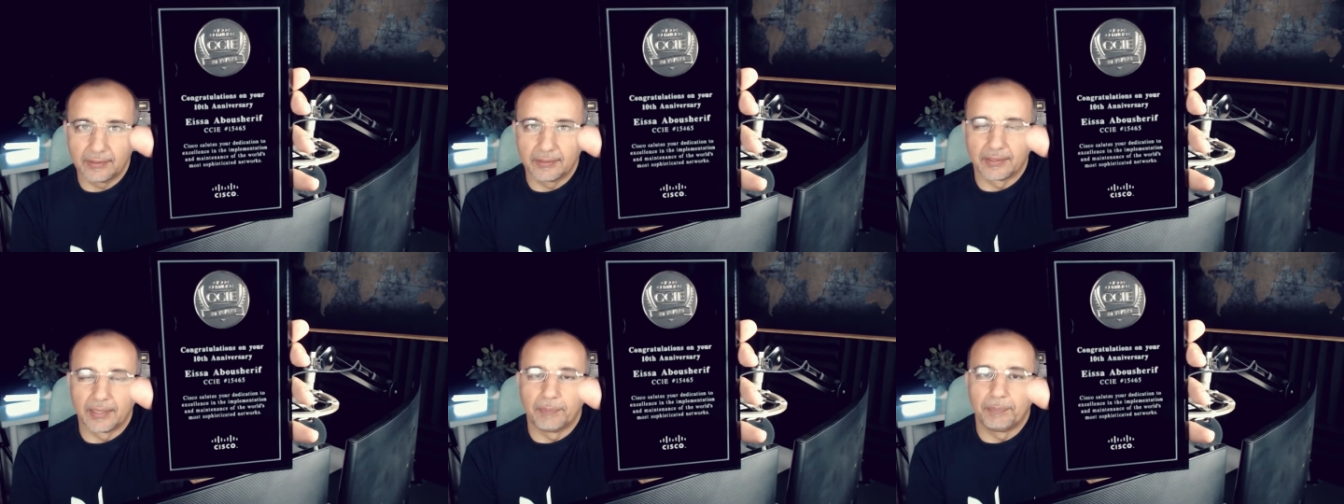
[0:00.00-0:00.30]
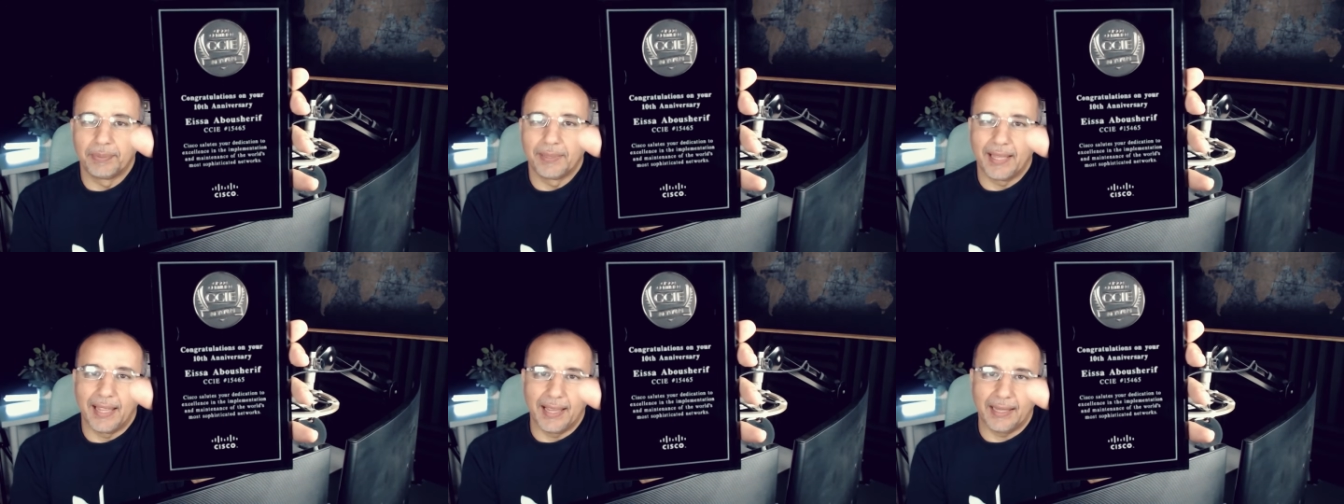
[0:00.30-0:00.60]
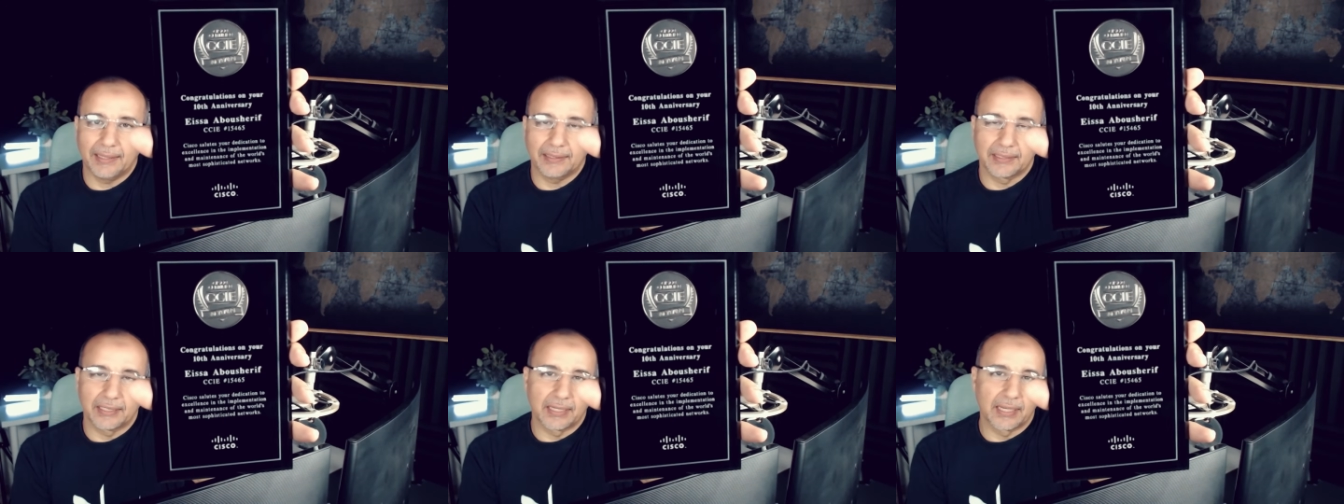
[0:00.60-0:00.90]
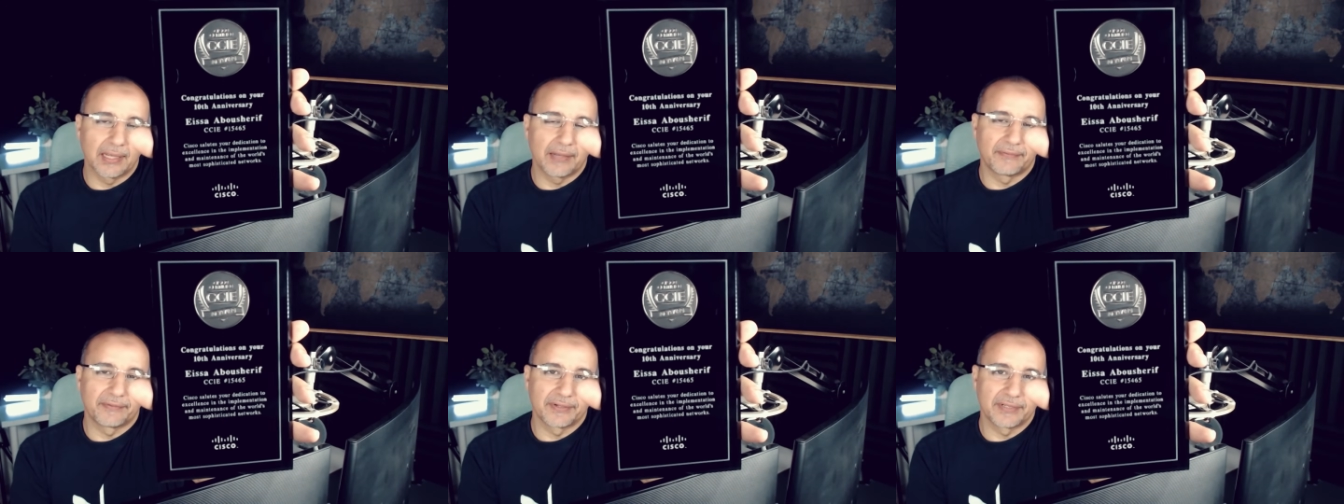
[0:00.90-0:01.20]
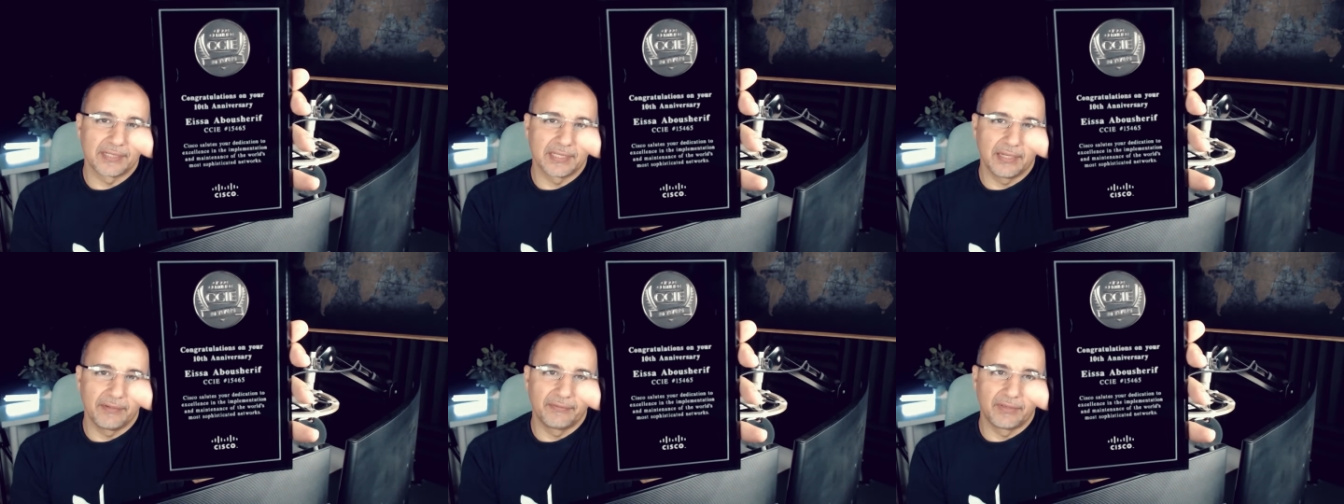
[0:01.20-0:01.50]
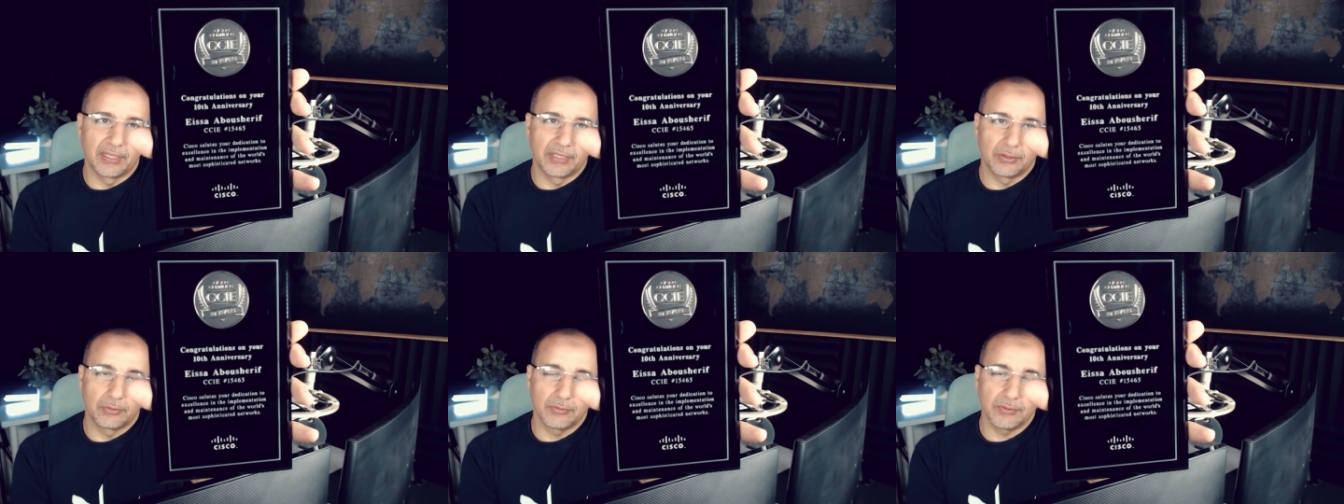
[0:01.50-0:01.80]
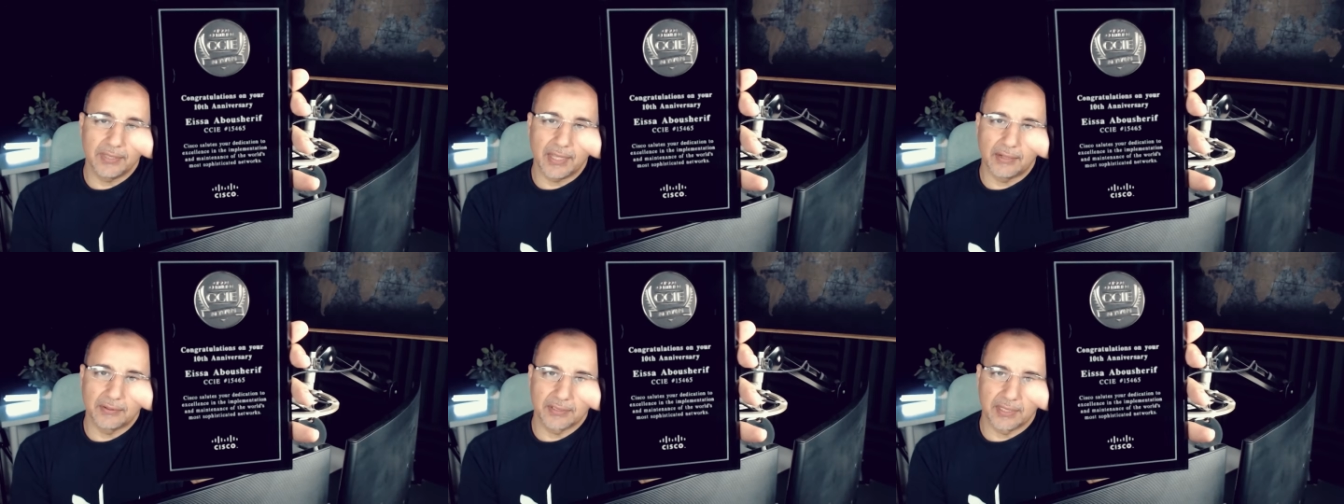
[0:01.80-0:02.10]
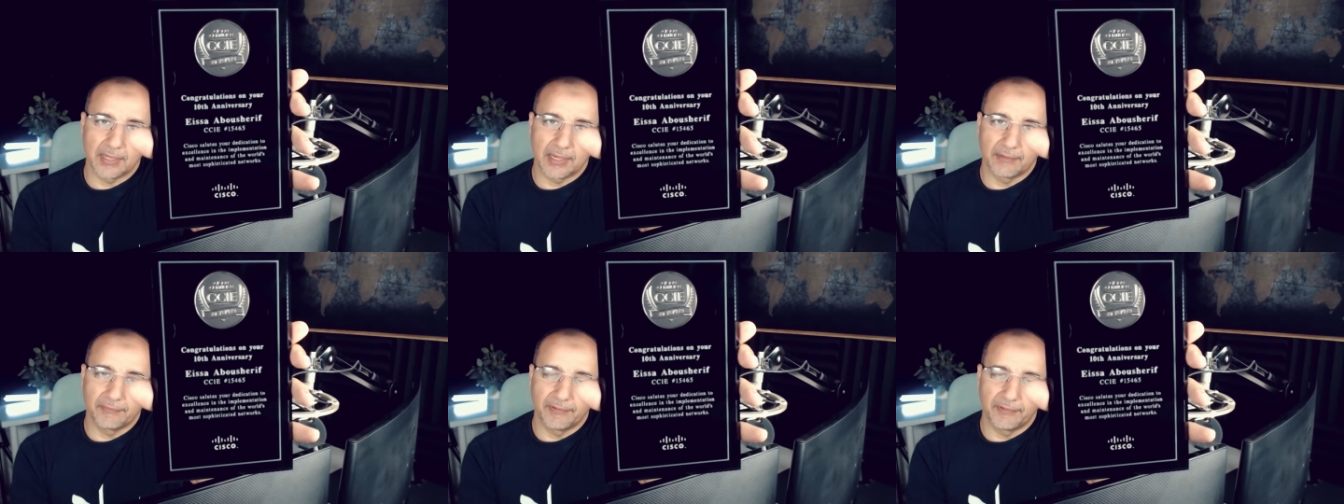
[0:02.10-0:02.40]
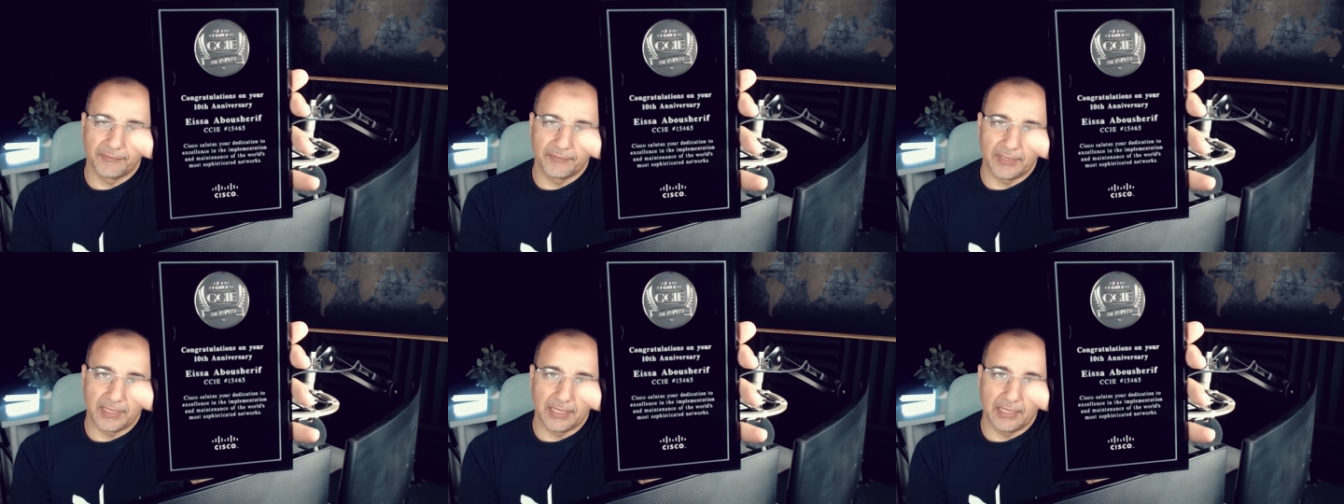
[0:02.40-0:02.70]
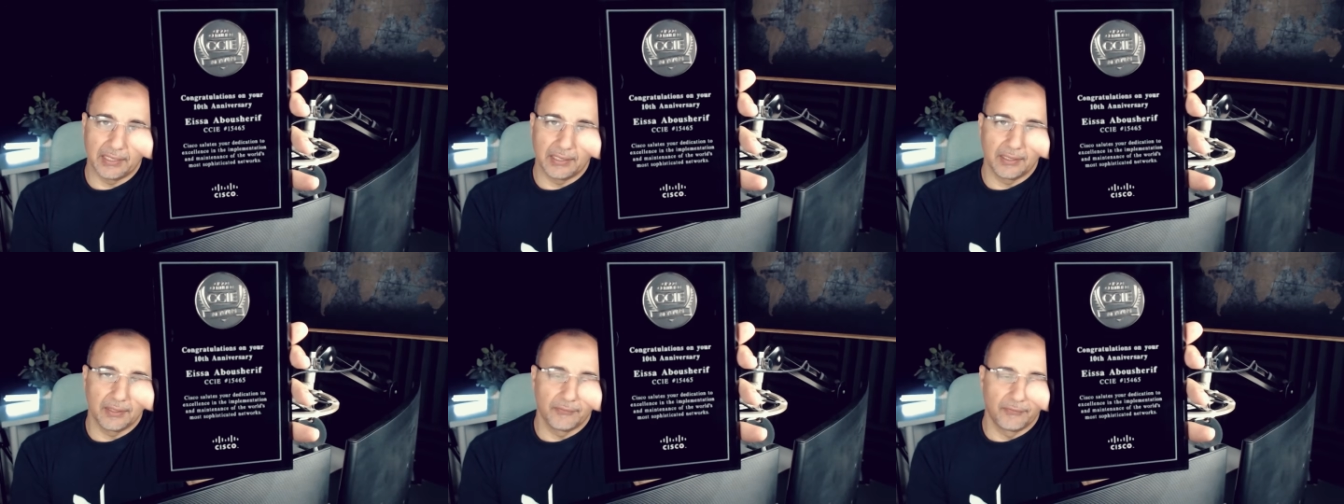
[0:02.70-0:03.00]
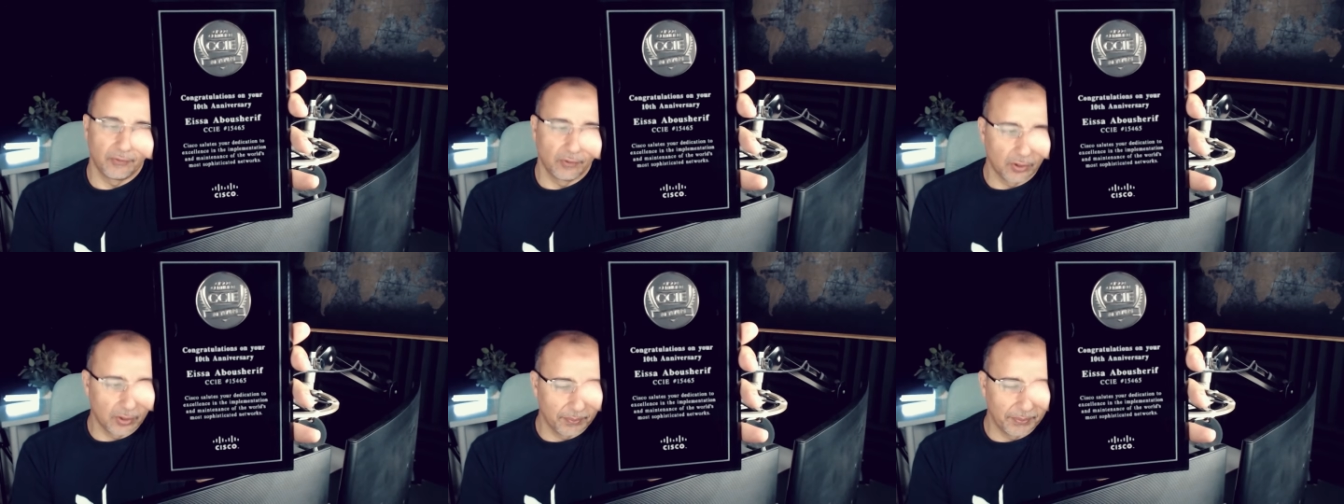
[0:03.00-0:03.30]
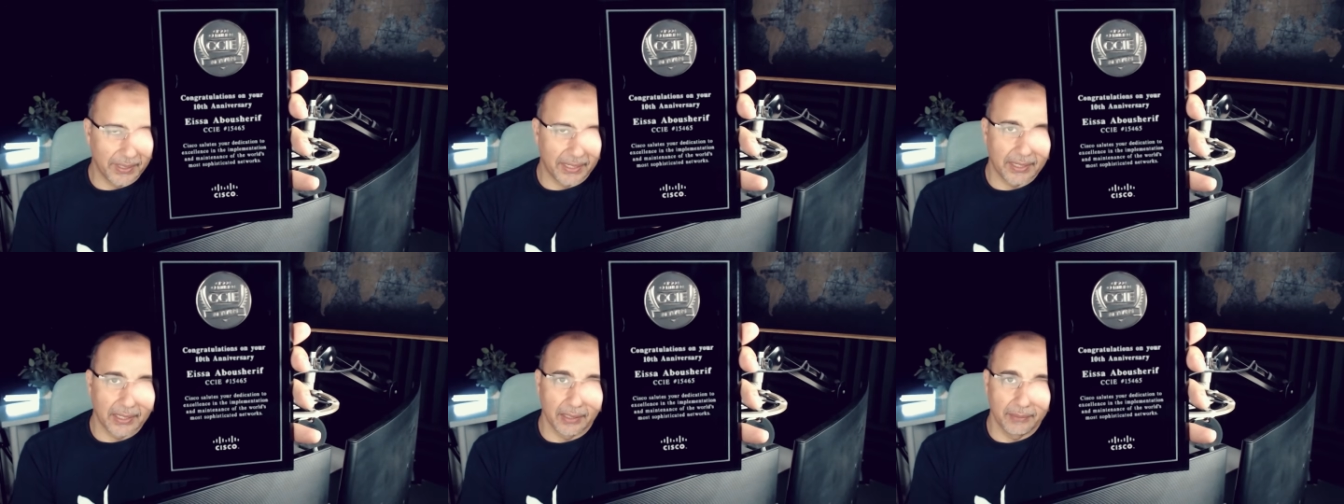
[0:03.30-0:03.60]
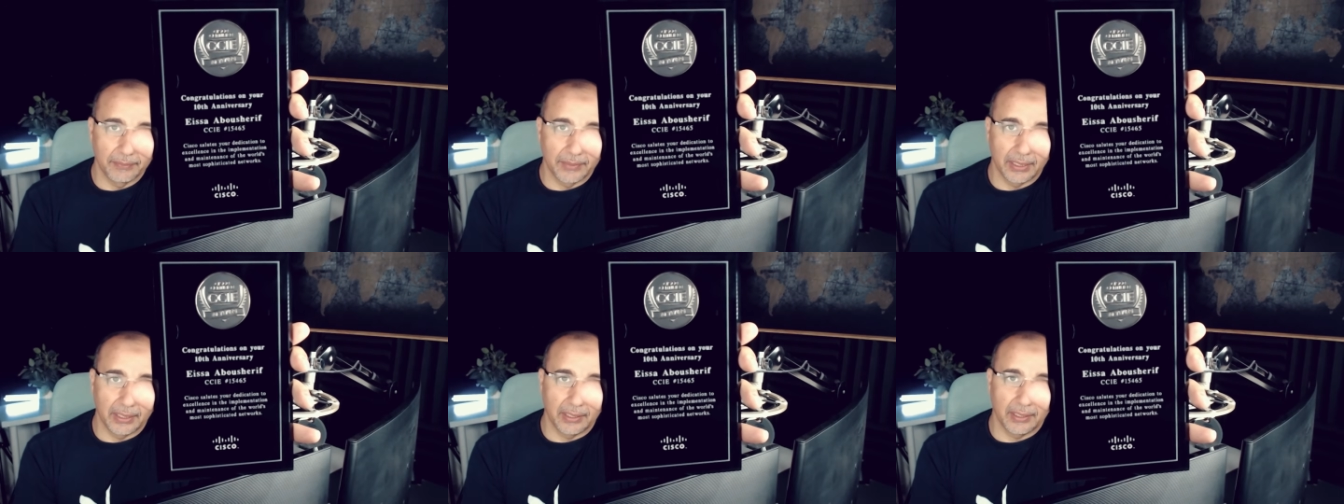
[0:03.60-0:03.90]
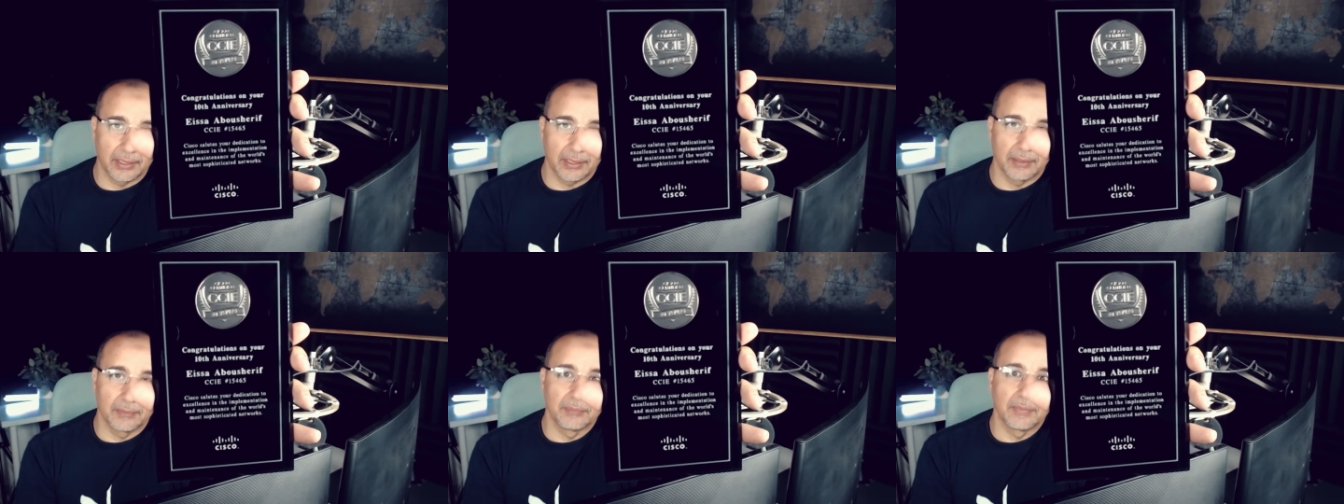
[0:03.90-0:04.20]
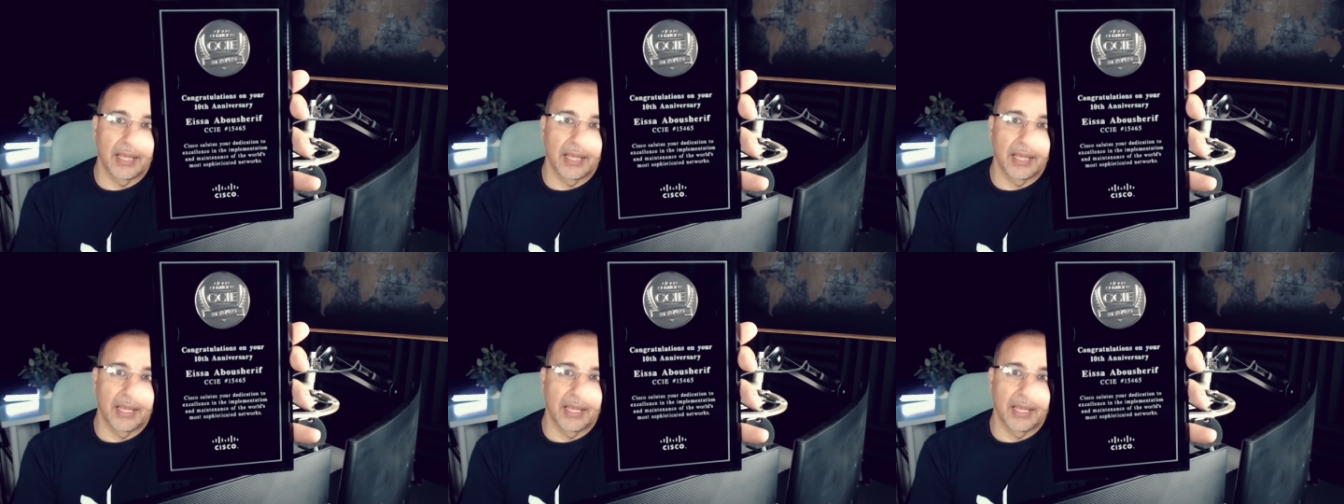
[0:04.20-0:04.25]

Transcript: the plaque that I have received in 2015 for becoming